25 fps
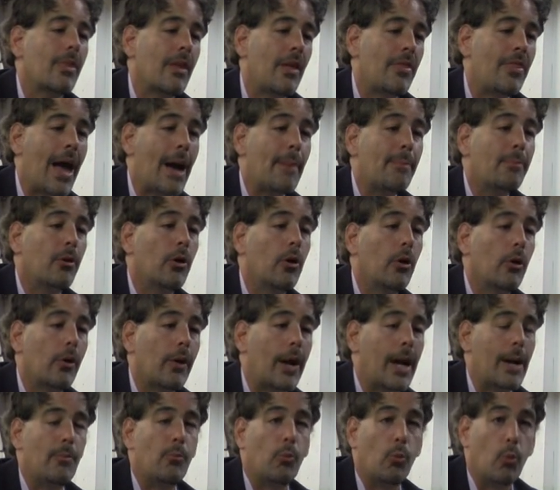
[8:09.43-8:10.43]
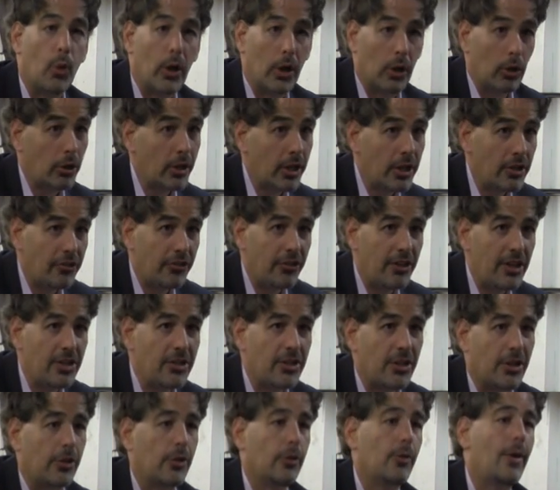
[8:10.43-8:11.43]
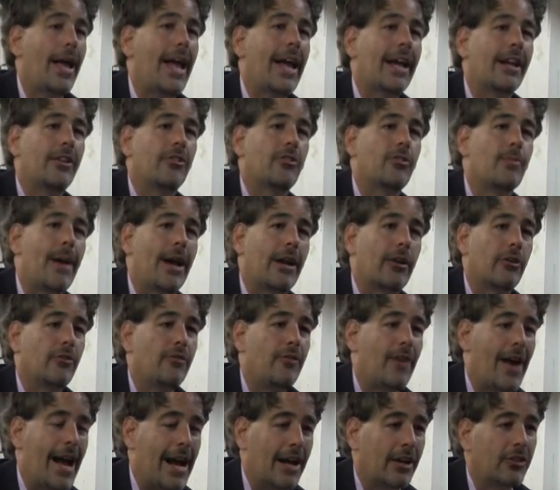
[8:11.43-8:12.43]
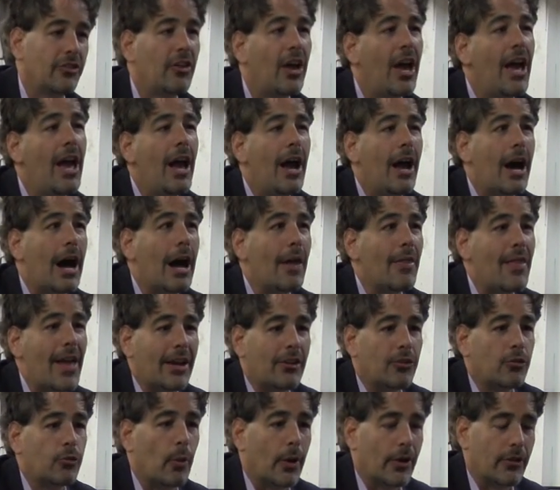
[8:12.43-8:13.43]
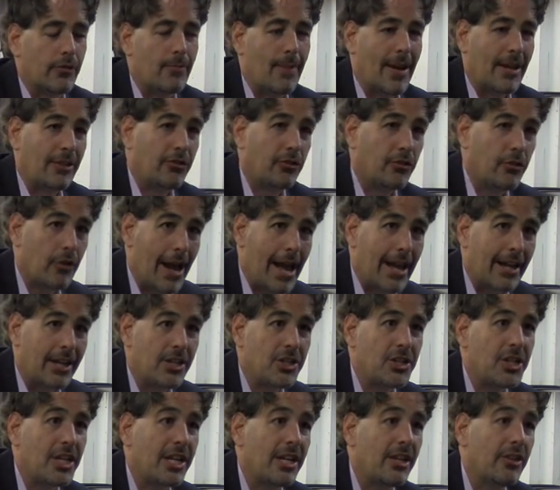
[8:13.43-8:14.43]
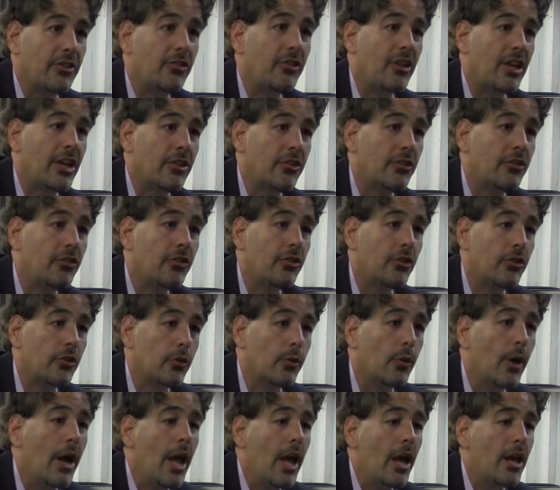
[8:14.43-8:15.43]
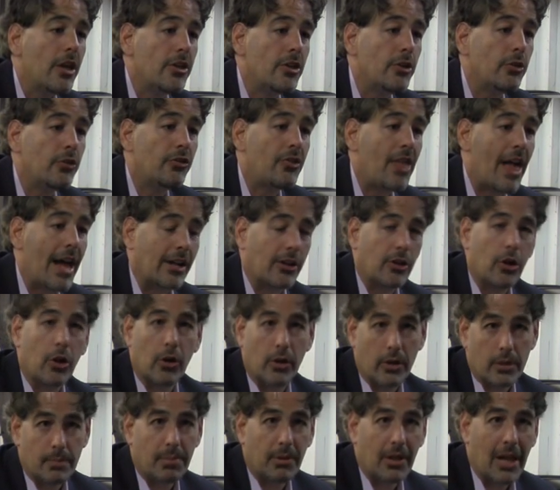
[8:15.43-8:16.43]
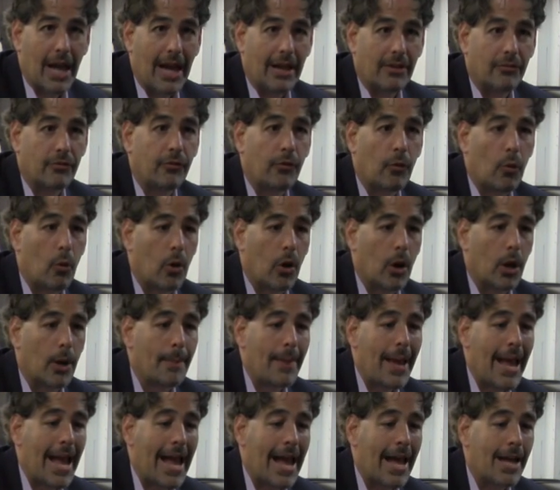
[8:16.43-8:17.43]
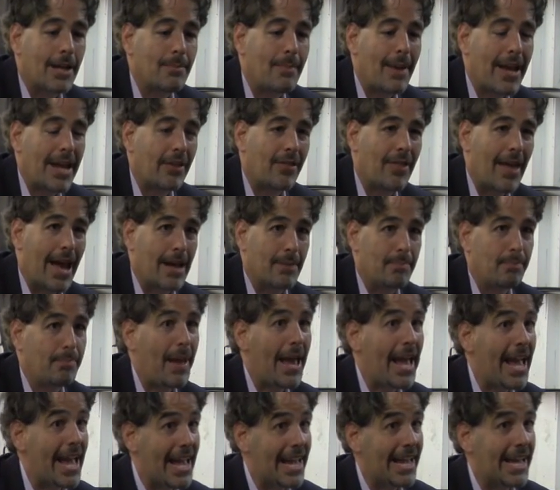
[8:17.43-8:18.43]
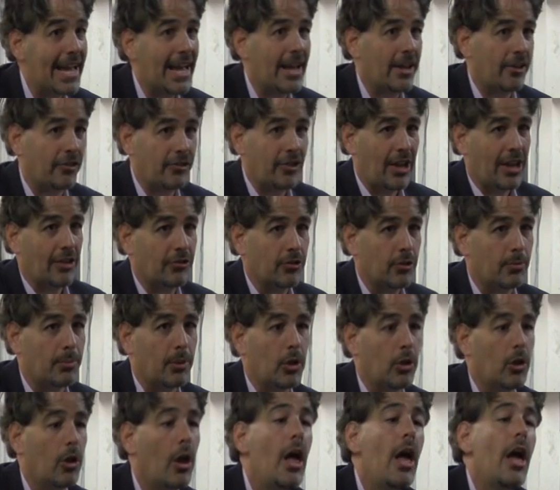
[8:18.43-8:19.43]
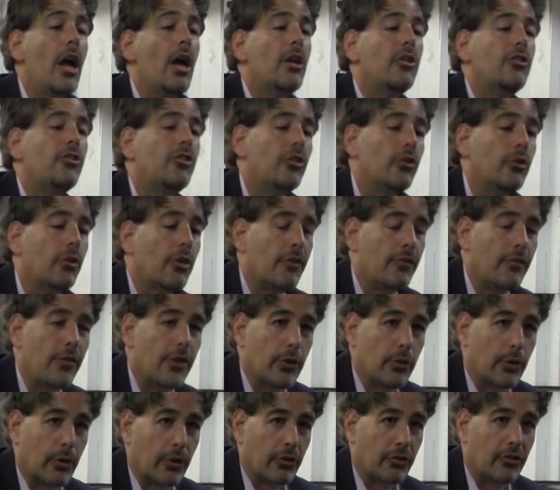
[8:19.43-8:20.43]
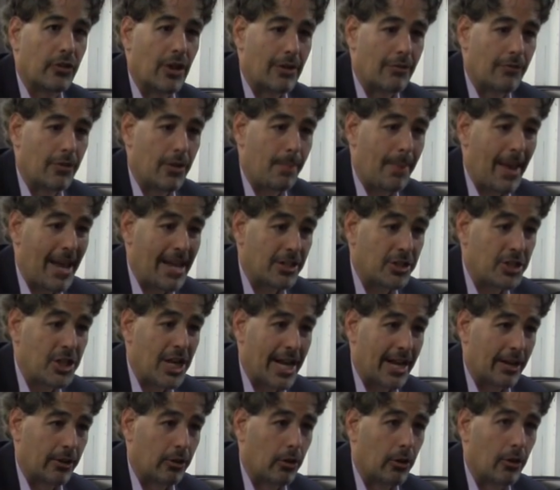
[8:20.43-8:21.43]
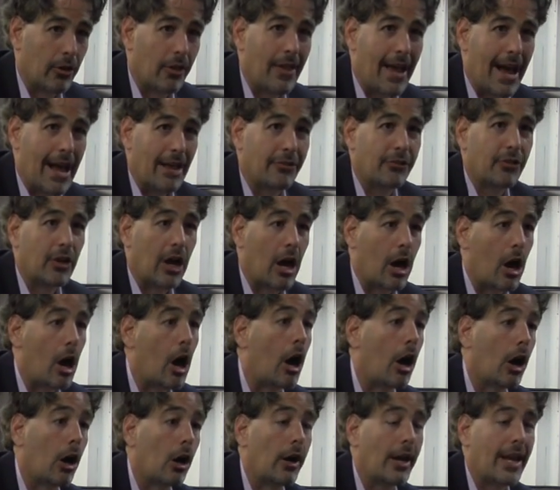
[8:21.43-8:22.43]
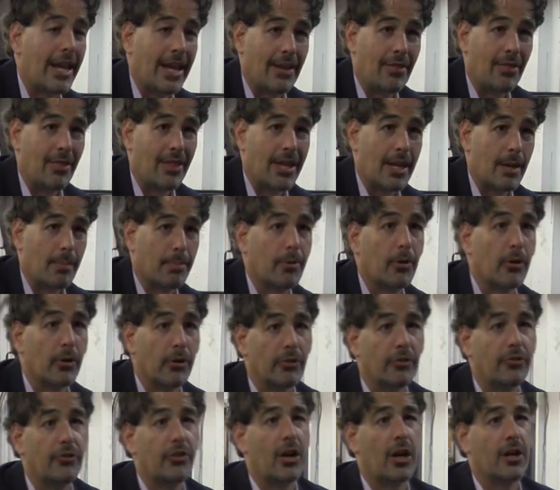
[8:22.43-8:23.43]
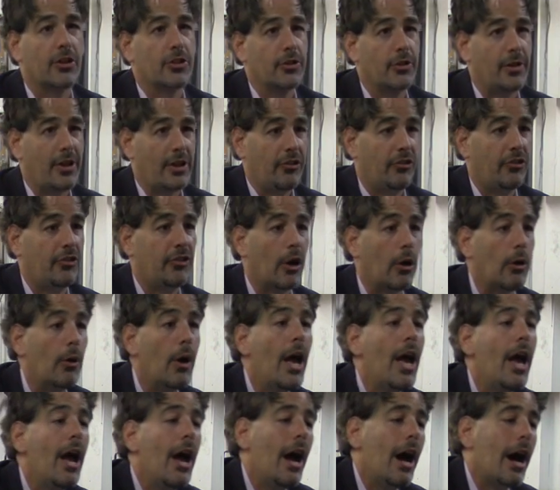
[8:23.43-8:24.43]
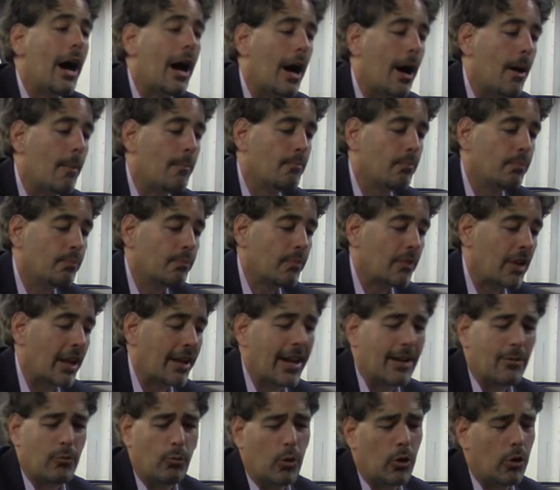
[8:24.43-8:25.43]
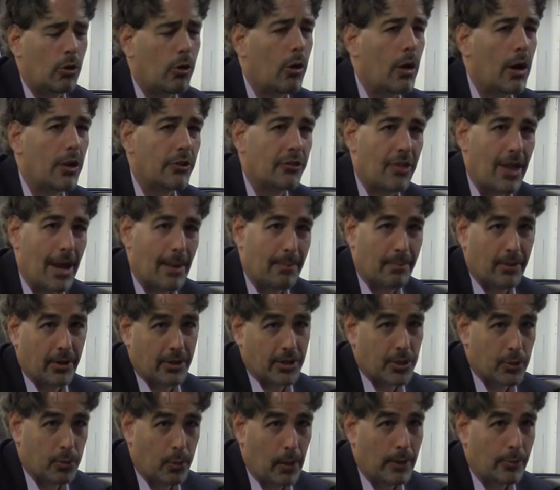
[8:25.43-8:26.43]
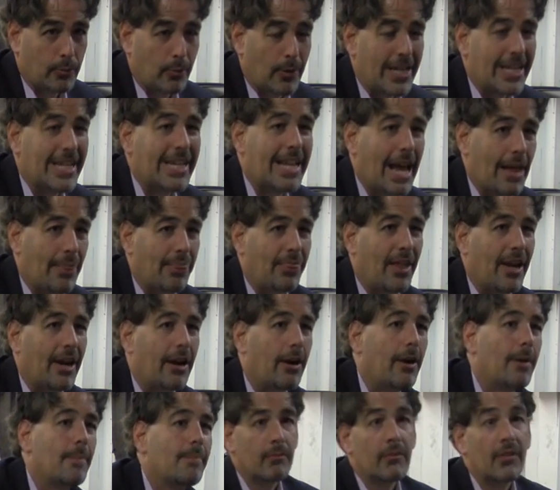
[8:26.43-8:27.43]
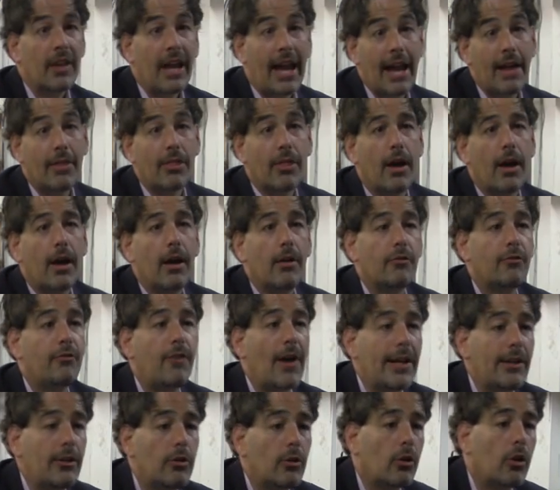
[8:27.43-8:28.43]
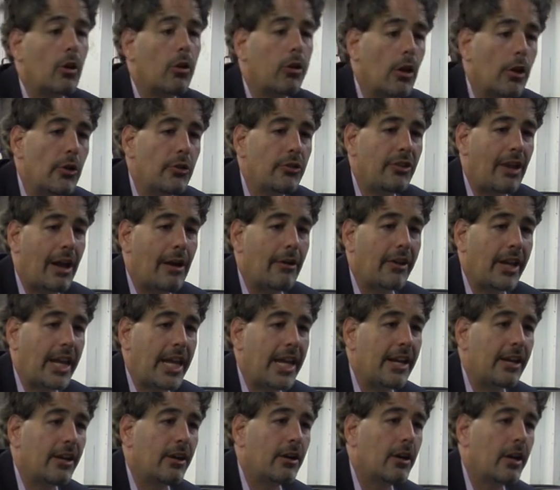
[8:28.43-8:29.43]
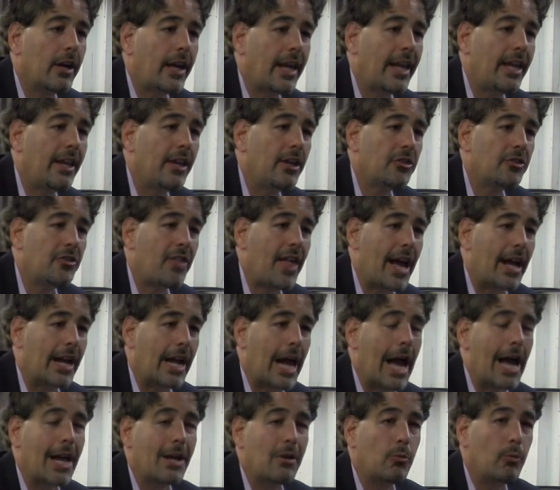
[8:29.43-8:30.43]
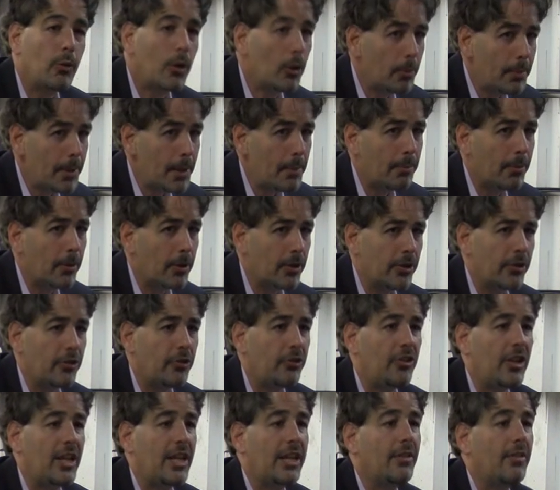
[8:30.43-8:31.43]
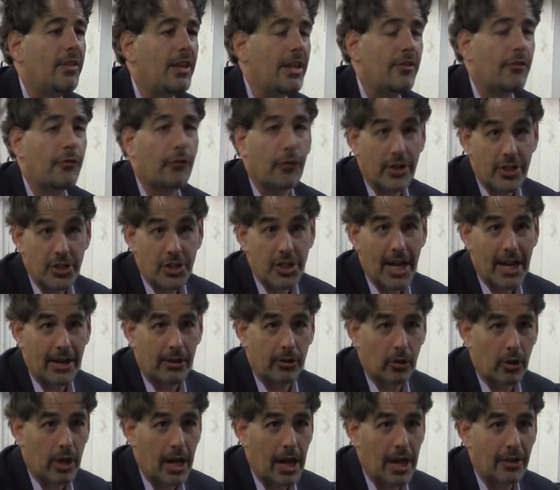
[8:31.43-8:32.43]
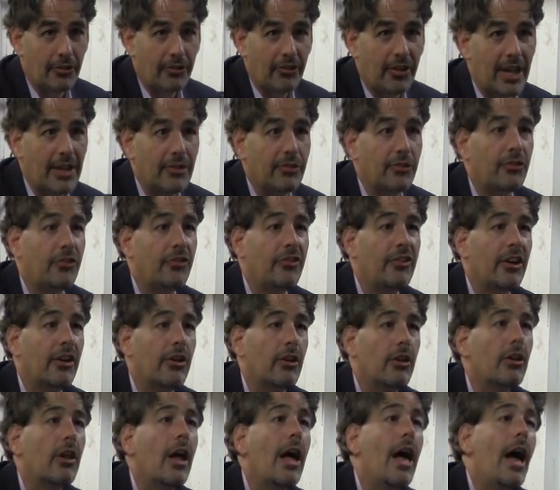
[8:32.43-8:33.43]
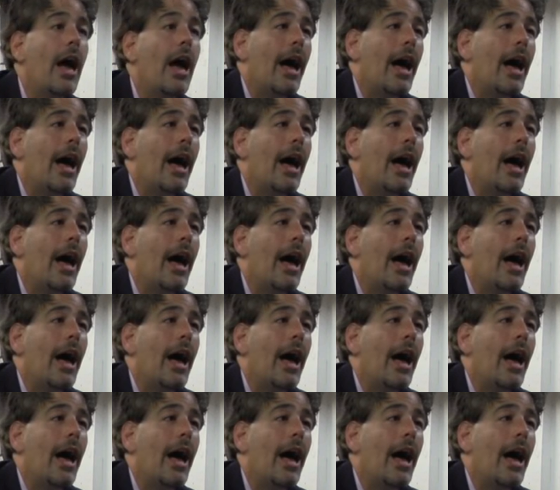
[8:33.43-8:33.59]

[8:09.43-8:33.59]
That program will continue, and as a matter of fact, that is one of my strategies, is to use that current platform and make that pay accessible to the viewers of the paid channel that are in the approved countries. So again, we'll cross that bridge when we get there. And the final closeout here is that I will be producing the free channel content still.